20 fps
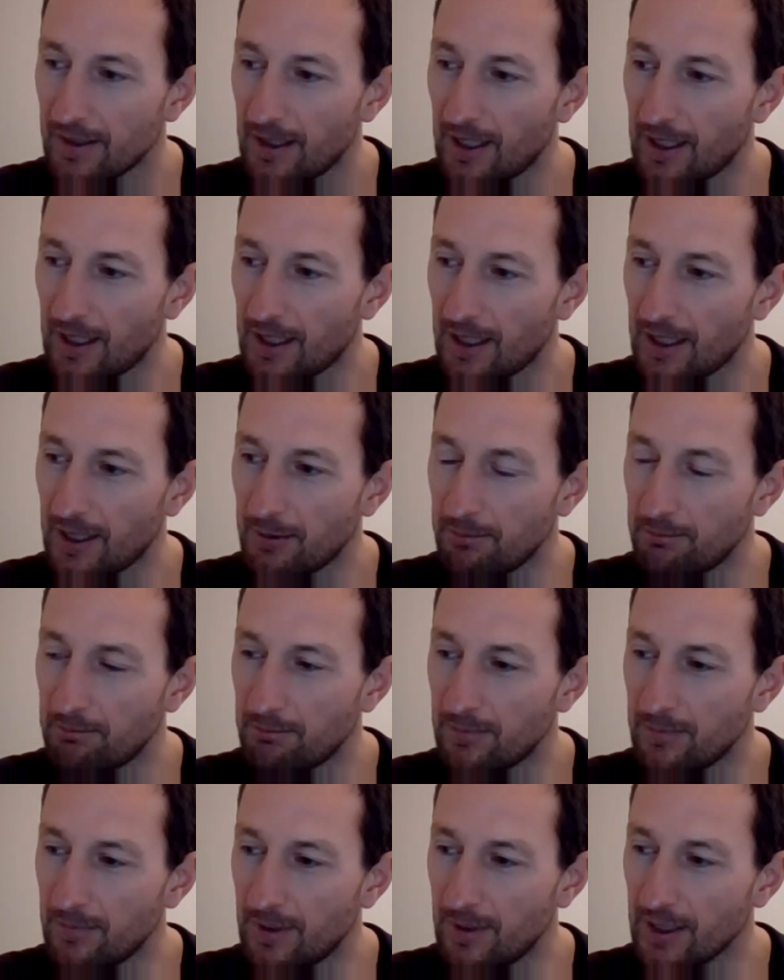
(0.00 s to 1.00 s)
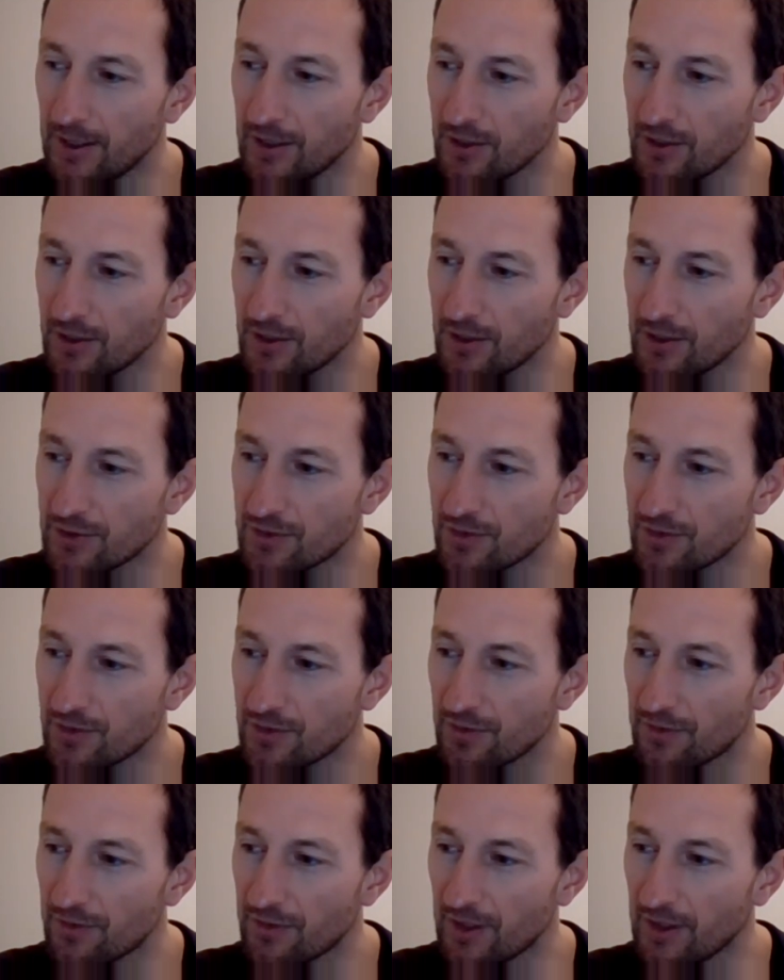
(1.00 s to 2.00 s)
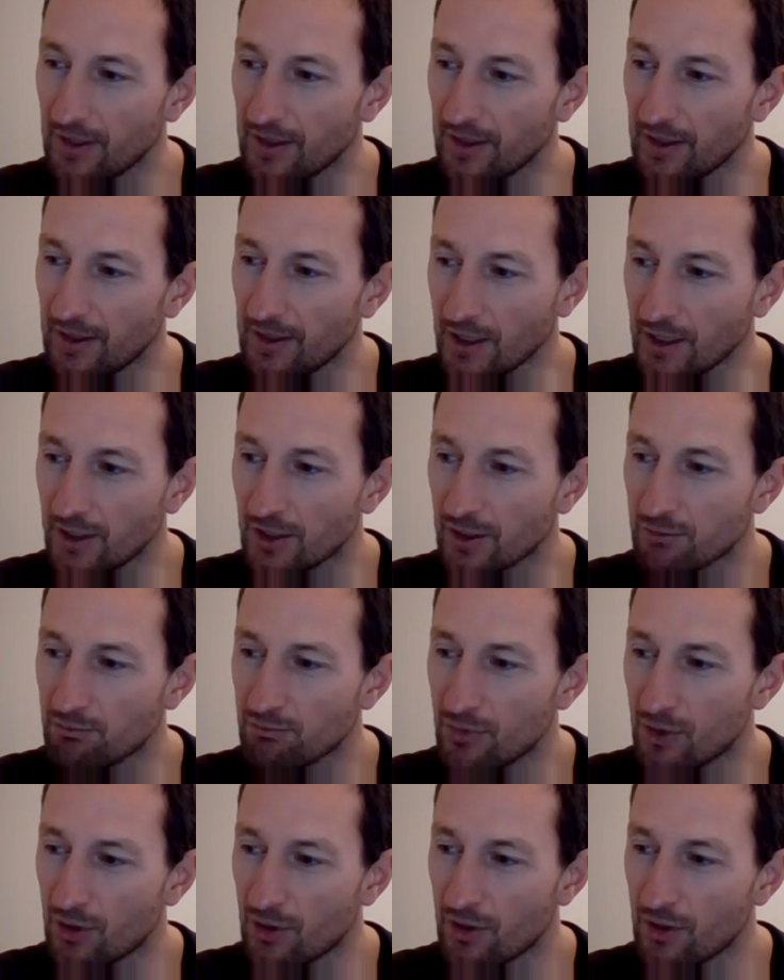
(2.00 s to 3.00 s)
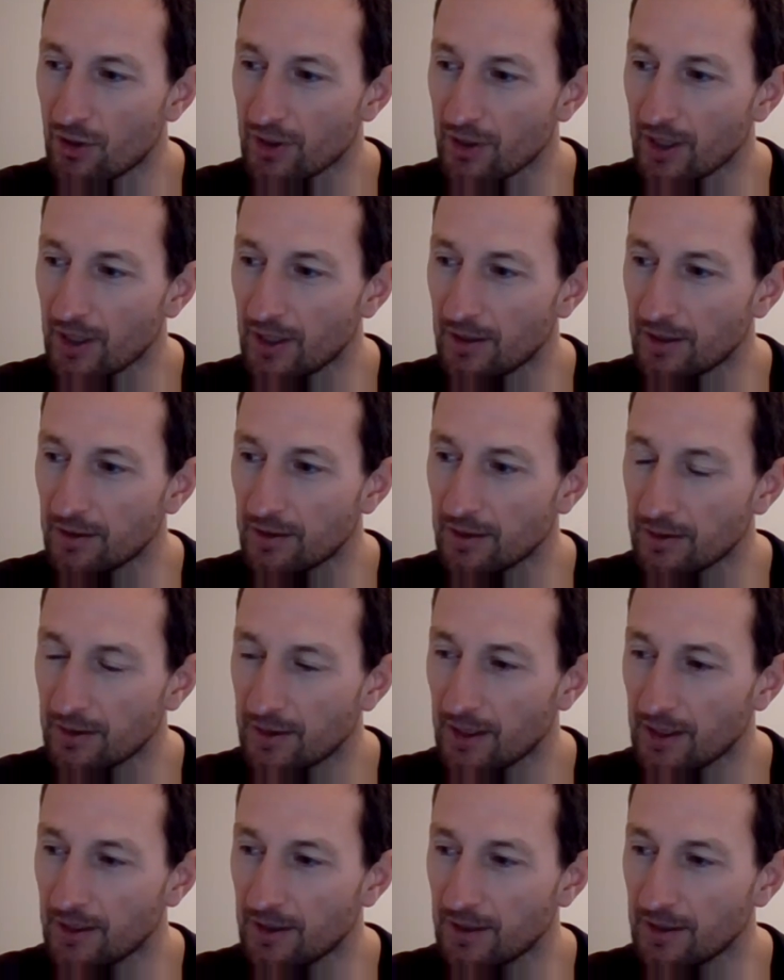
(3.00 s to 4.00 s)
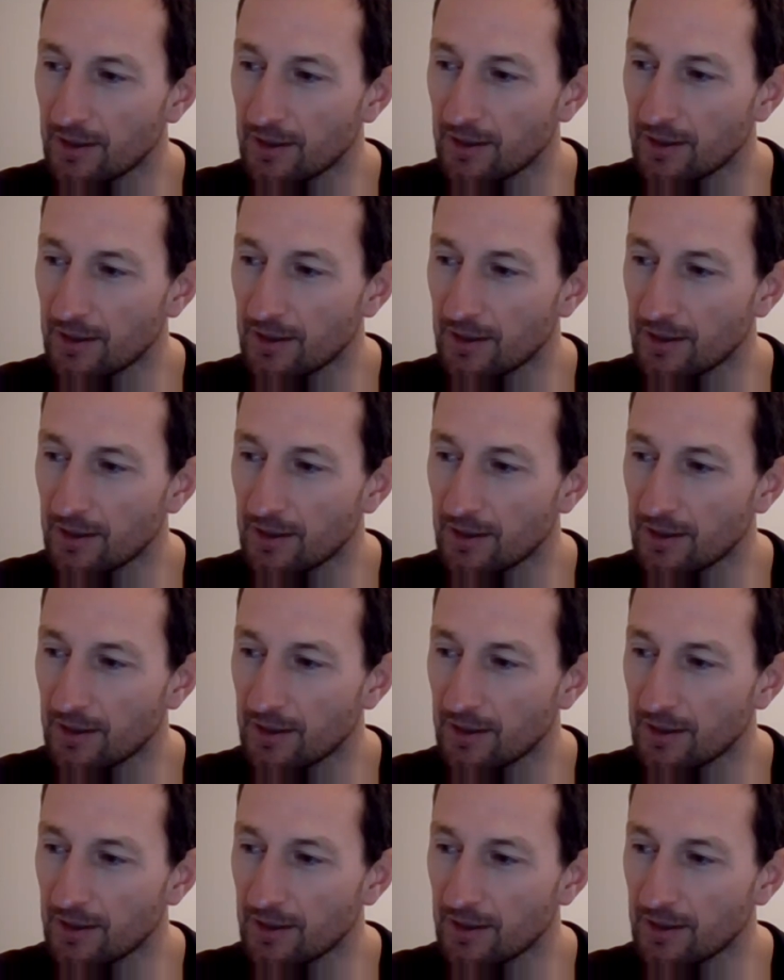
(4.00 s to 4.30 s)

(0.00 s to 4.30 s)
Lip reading: I used to think that it will hinder more than